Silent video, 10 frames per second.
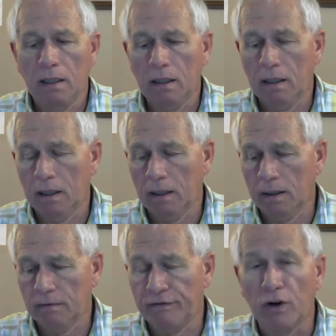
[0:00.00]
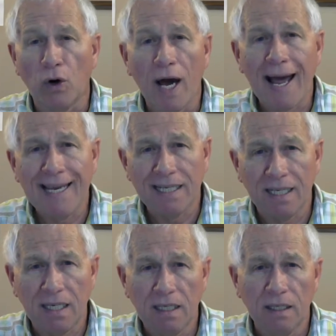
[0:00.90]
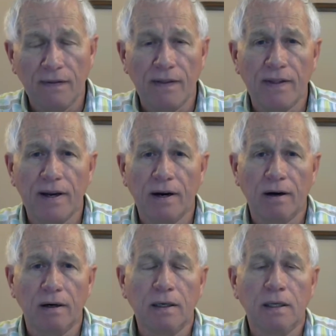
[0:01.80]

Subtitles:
variety in their